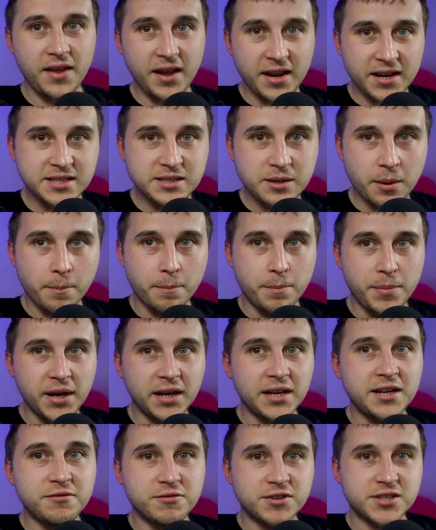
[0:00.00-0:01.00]
and that is
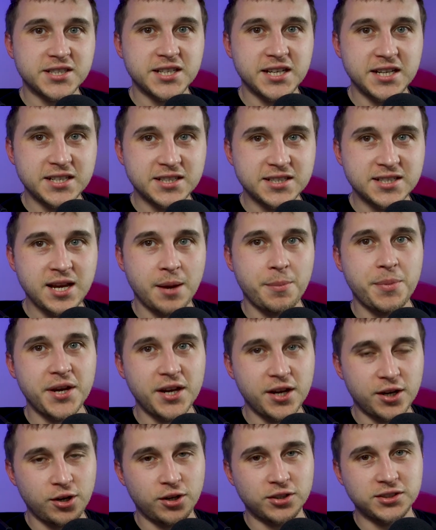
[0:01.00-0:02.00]
billing receipts.
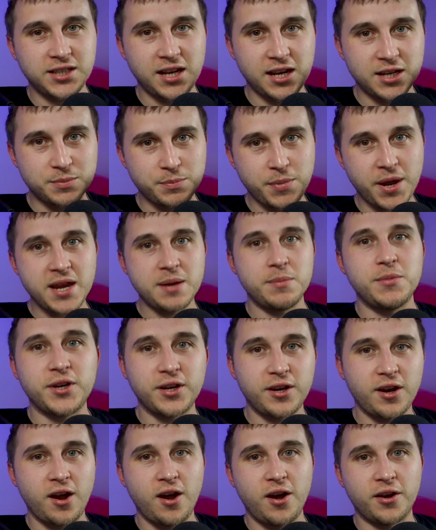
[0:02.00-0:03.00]
Tapping a contactless
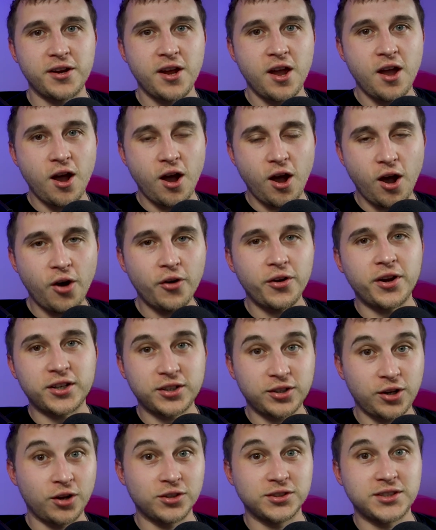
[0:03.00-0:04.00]
payment card on a
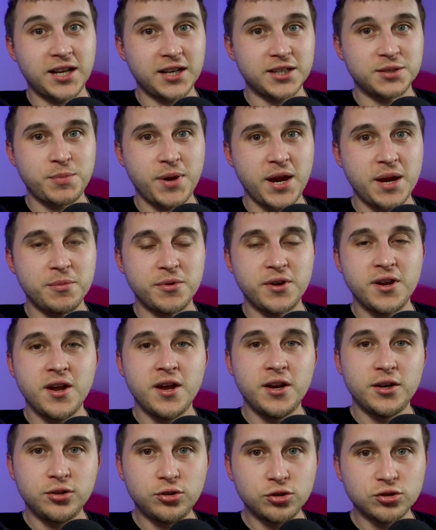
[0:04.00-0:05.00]
contactless payment
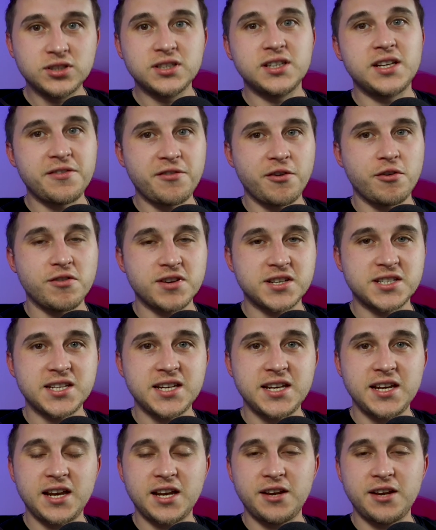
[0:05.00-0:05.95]
doesn't give a receipt.